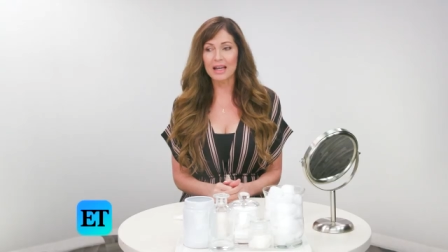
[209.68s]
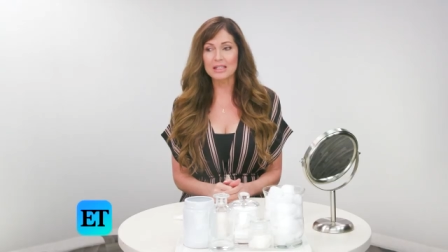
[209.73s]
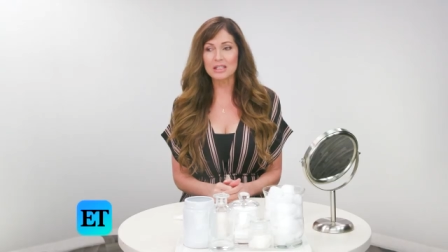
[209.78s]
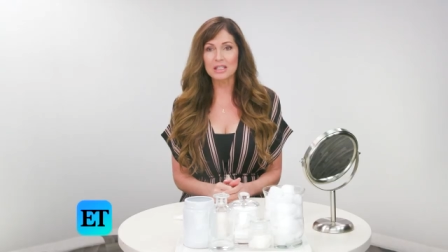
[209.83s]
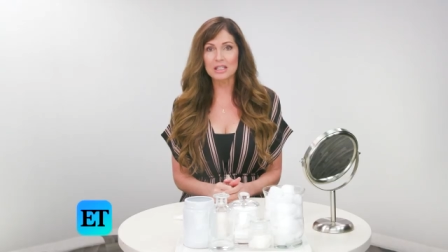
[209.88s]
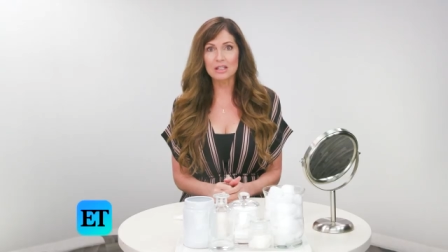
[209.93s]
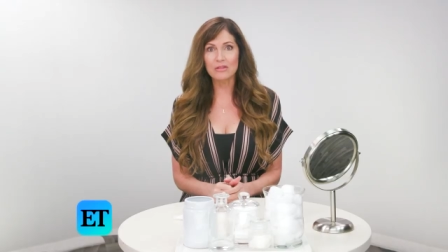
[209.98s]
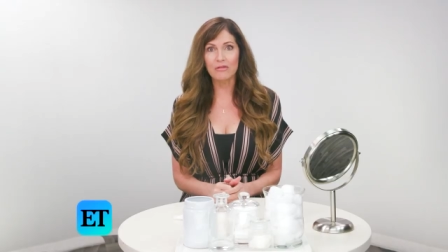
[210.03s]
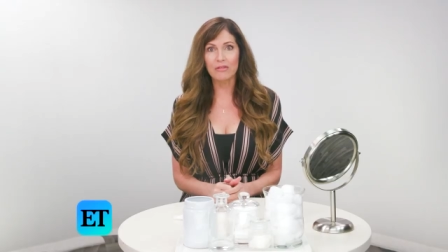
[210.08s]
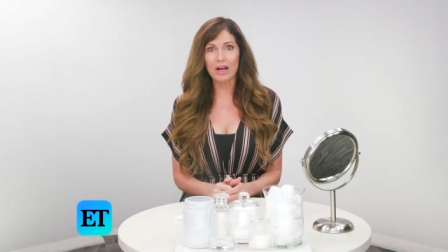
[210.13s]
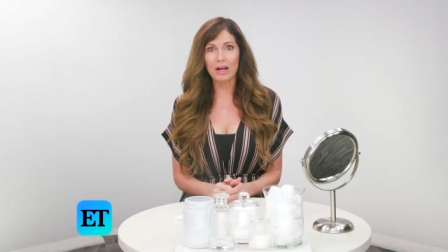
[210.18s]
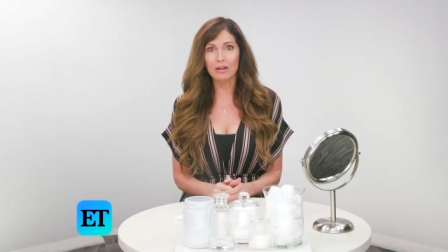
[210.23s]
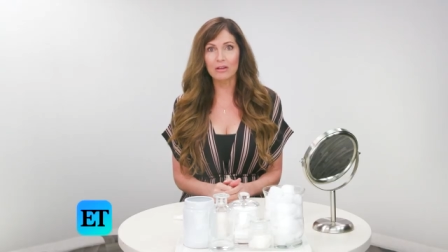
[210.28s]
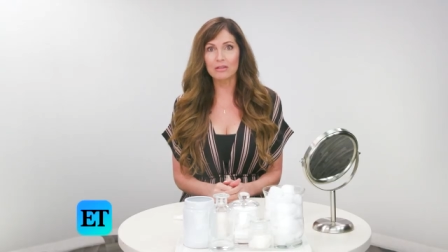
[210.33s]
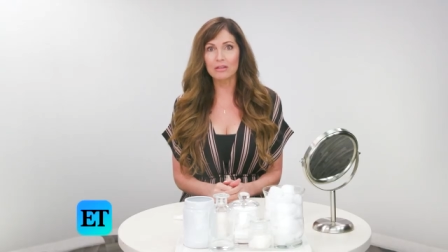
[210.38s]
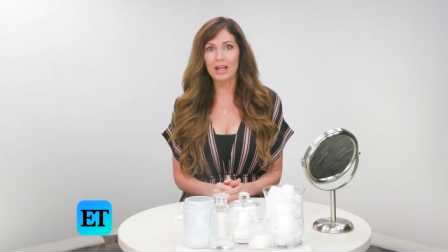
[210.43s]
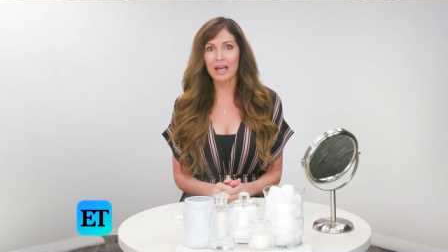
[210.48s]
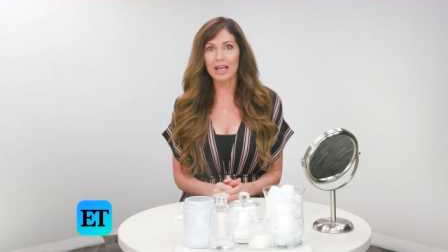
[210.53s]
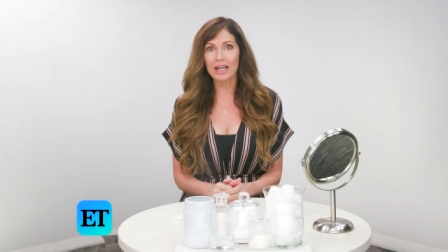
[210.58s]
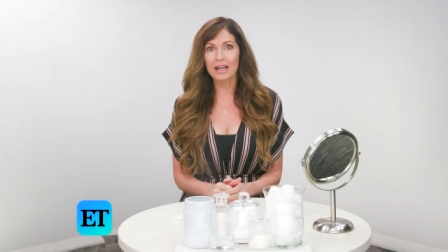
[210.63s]
I just felt
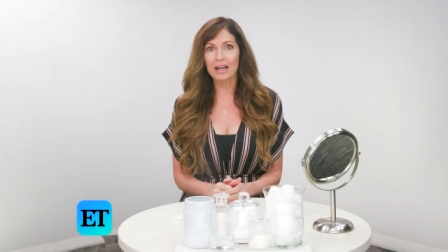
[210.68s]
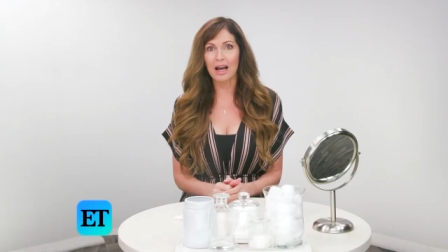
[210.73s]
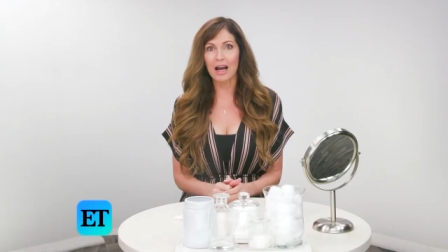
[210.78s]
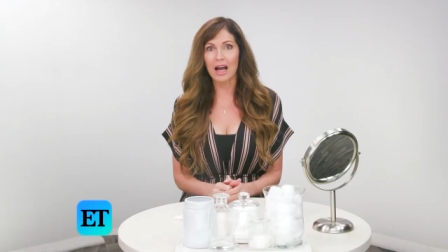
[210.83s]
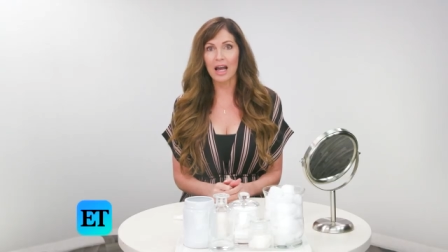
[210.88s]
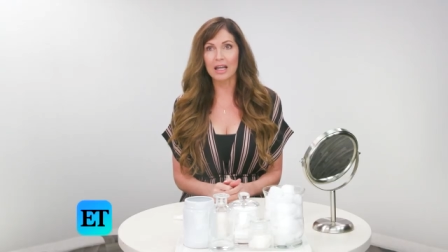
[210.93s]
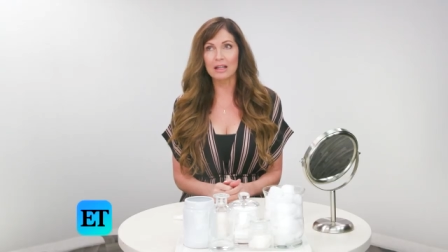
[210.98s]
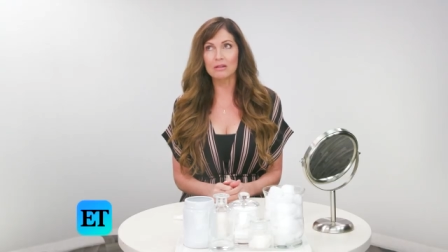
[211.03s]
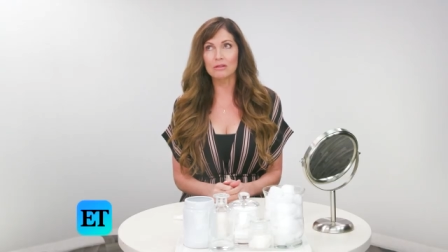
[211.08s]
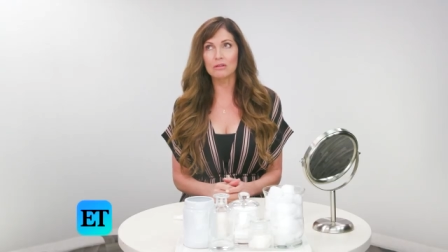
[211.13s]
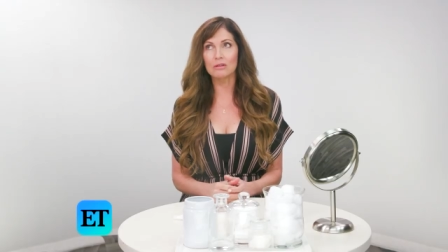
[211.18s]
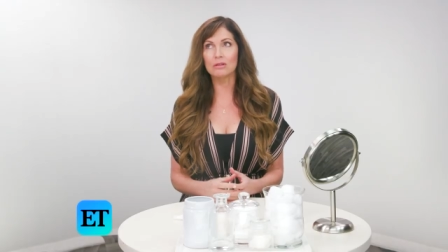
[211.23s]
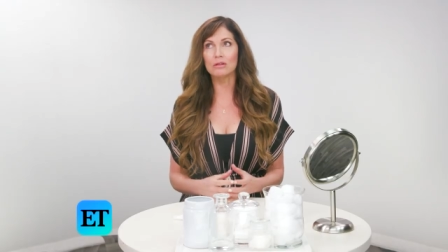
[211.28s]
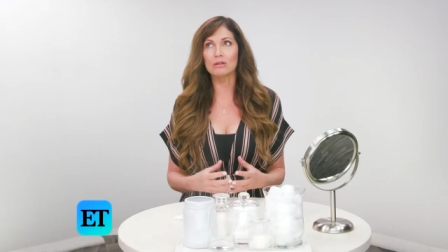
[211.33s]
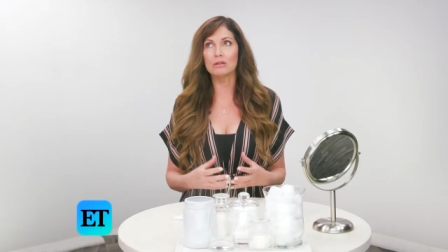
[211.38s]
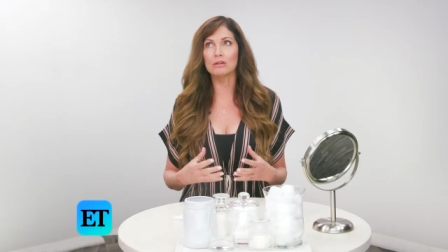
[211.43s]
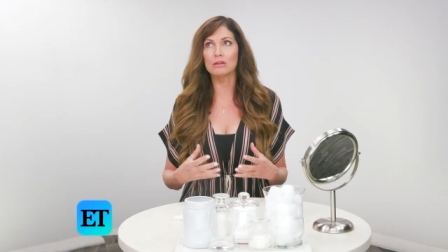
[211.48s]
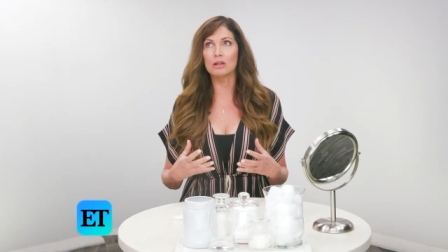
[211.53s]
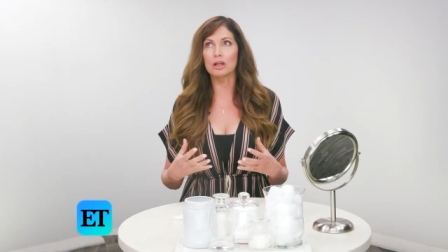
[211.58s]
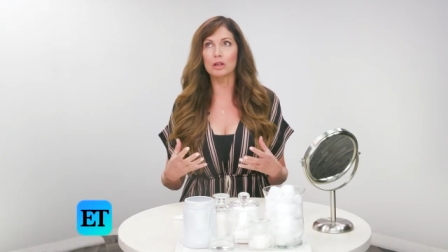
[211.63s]
like I
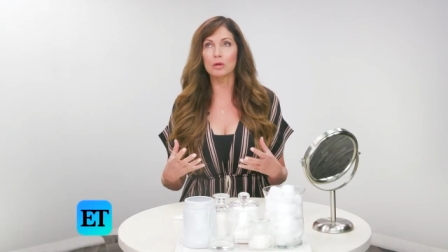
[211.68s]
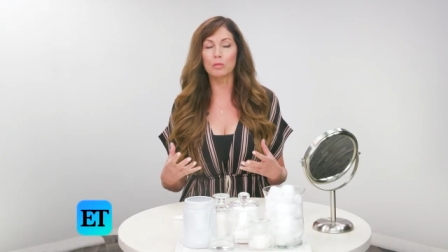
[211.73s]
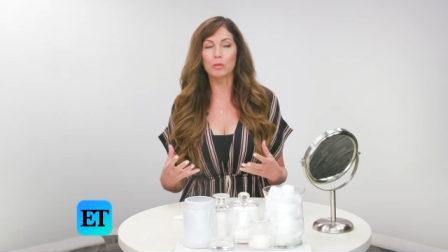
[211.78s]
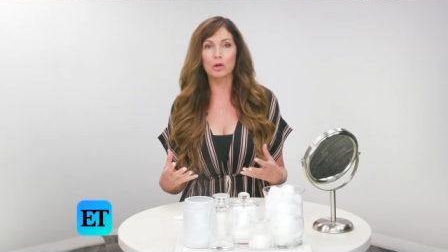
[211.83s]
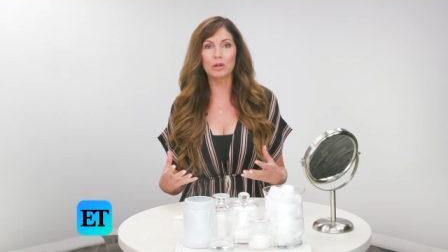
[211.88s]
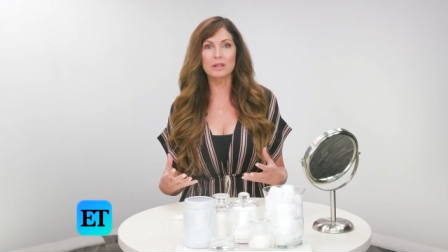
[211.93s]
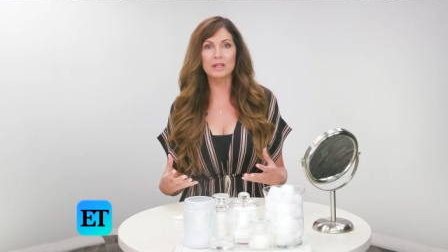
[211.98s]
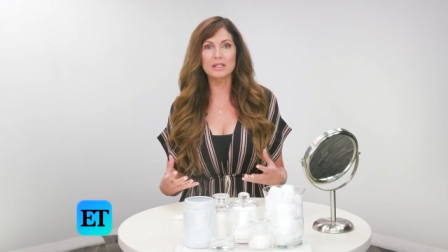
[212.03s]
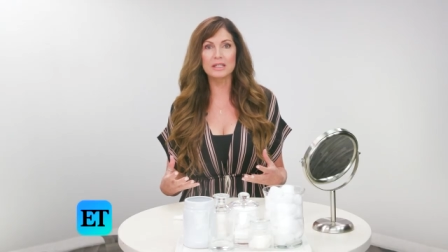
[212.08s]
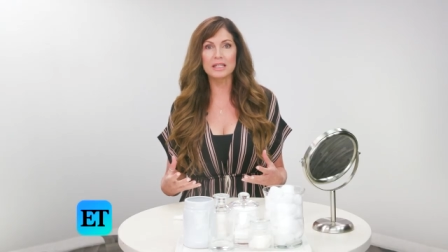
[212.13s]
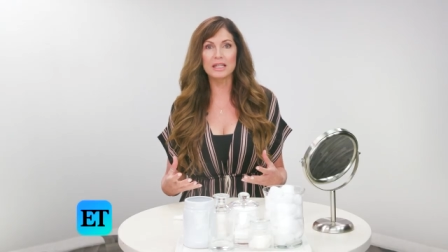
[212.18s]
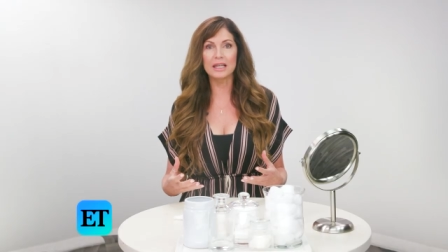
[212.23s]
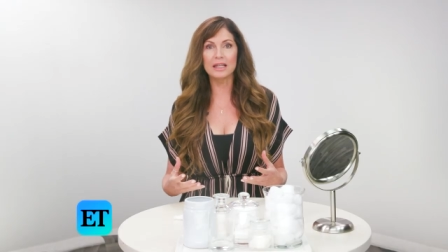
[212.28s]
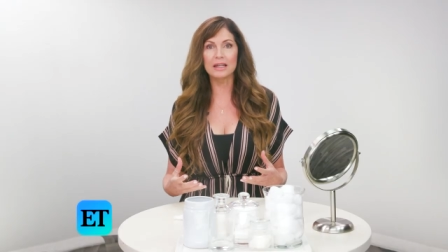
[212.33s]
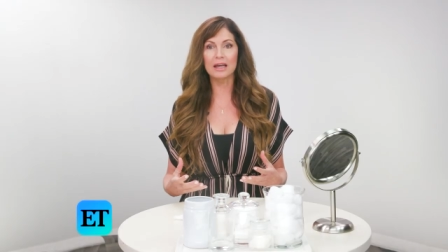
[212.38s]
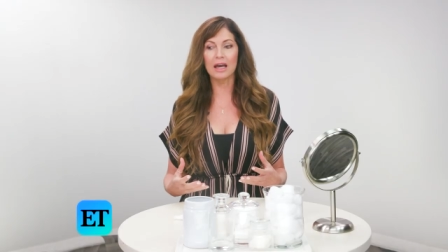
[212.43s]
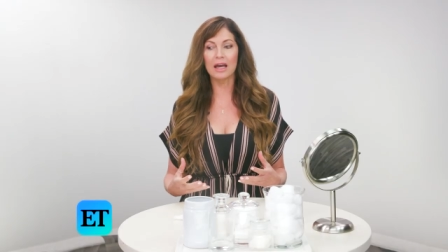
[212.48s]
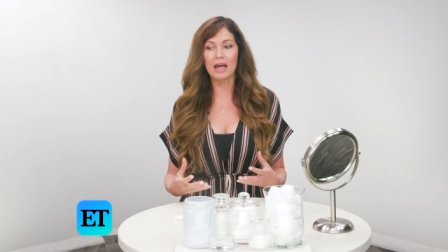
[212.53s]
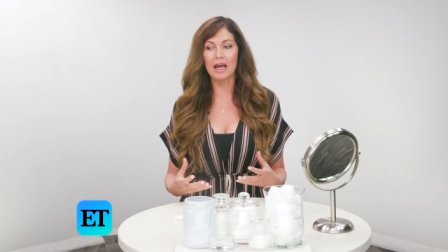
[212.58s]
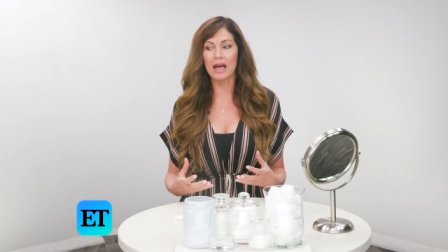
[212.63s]
look more
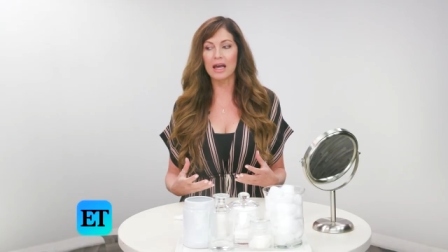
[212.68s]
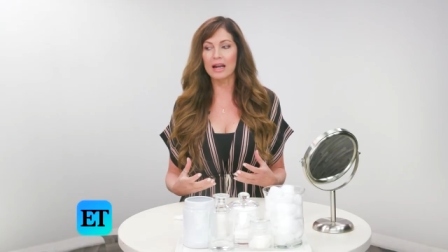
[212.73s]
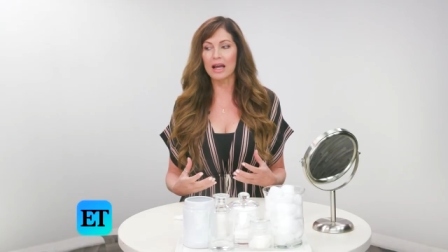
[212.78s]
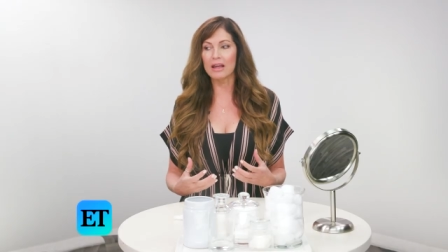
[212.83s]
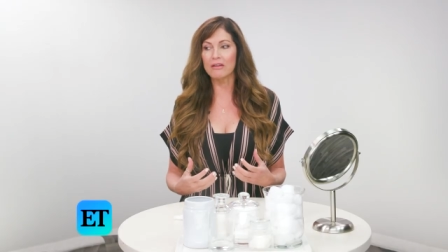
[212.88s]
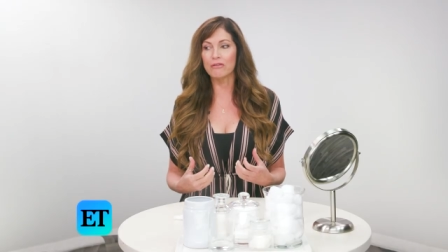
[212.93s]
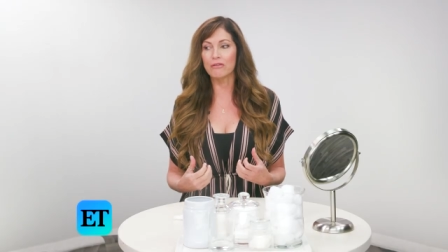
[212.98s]
Latina and I